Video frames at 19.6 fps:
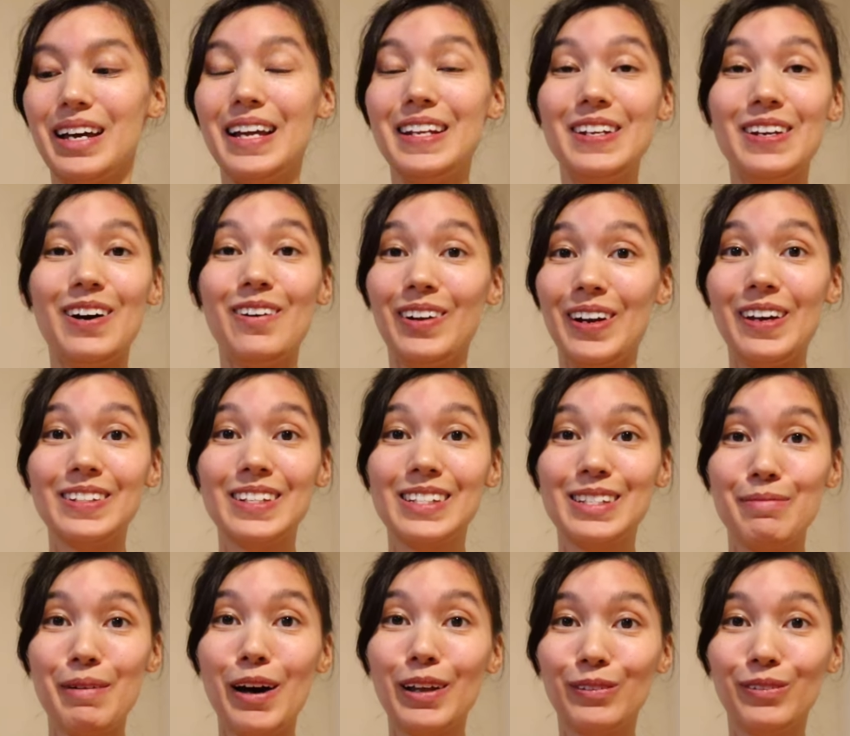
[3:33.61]
And you know what else
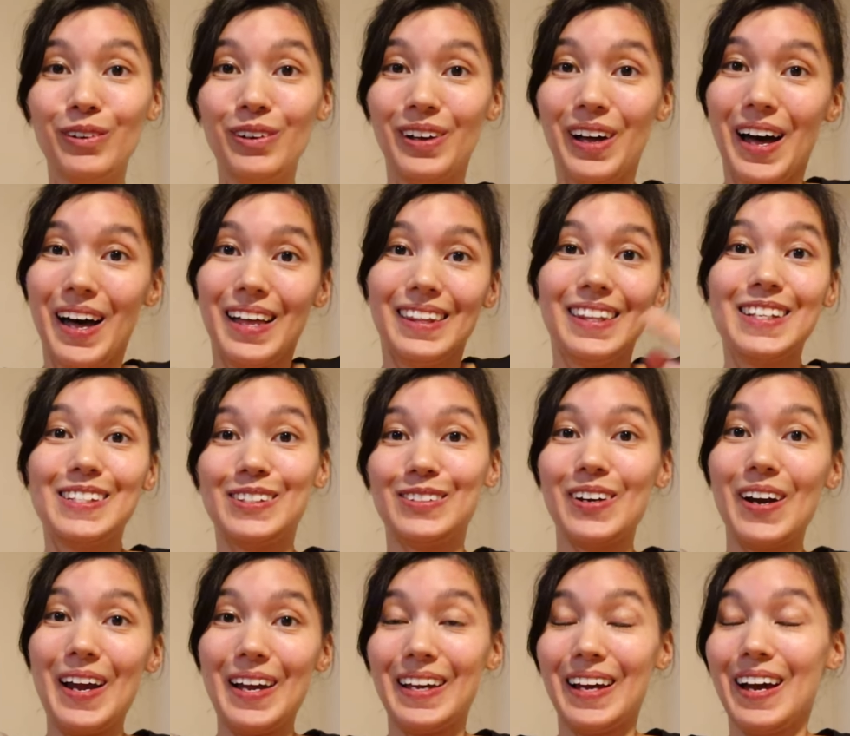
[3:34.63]
is a mouthful? This
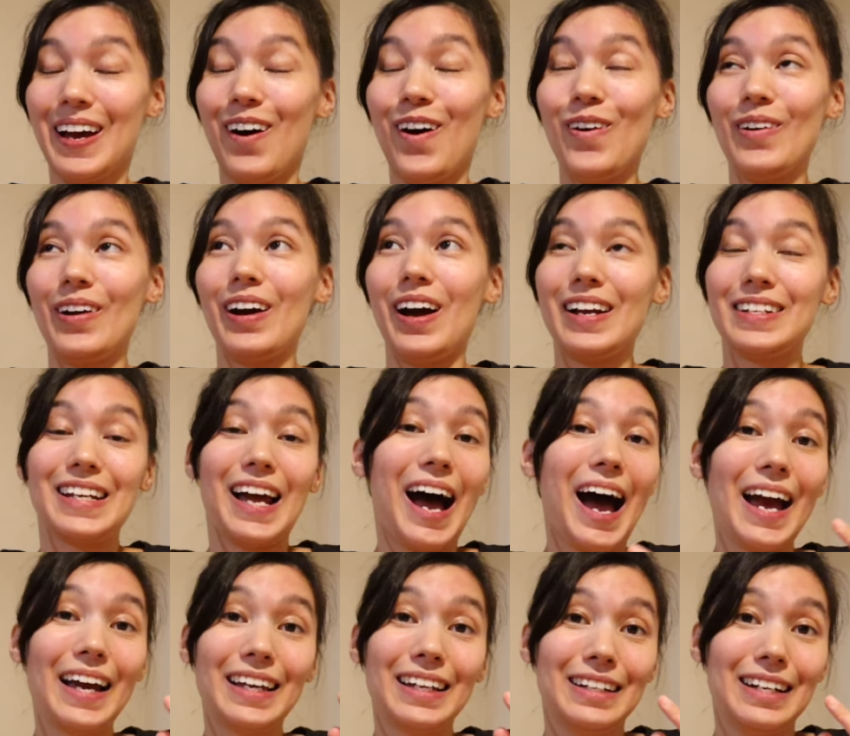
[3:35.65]
drink. Oh my gosh,
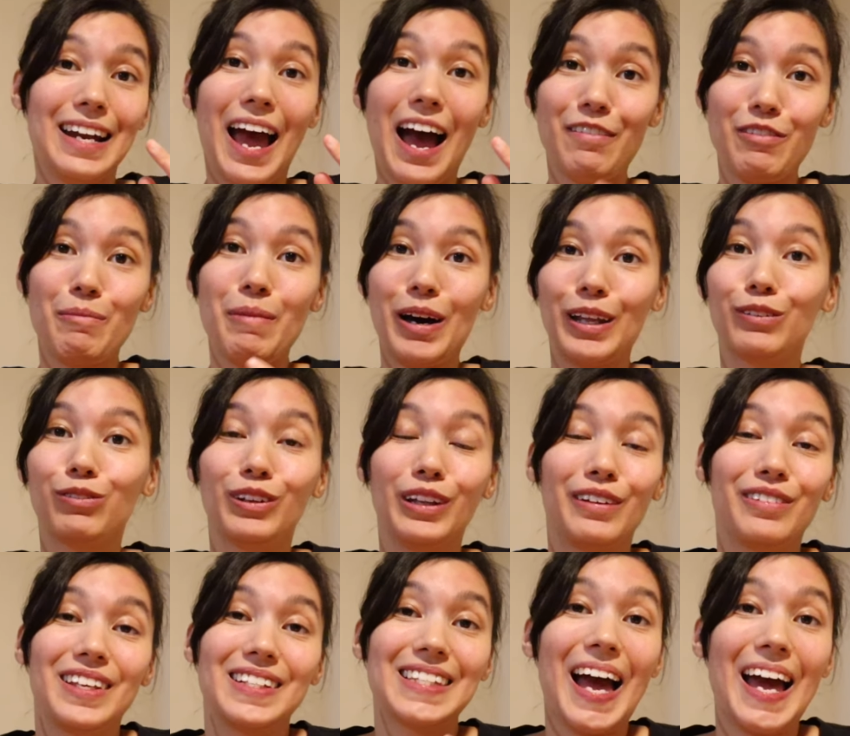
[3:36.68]
I can have a mouthful
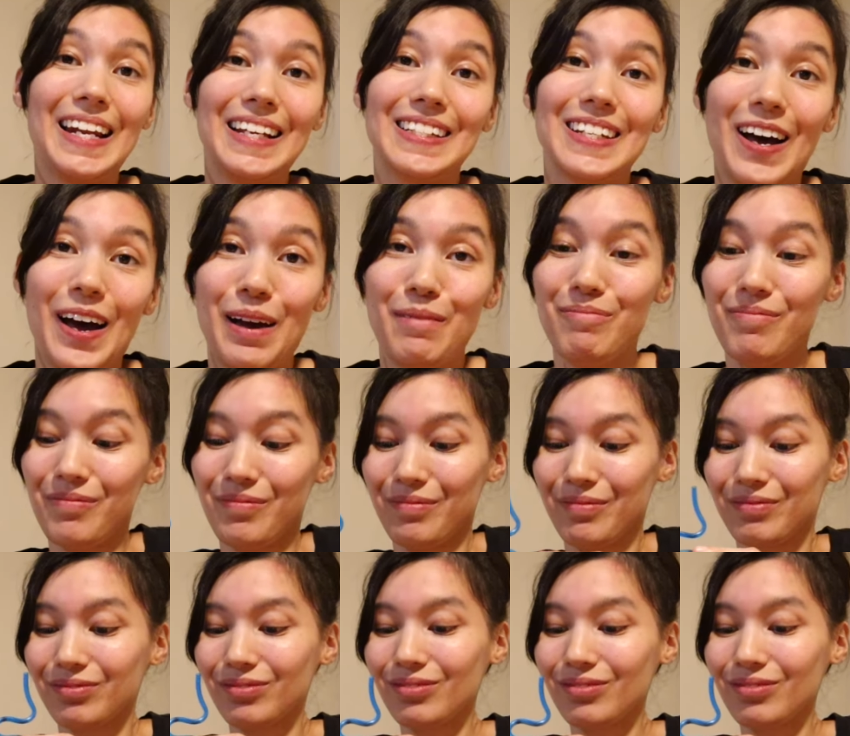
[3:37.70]
of this anytime.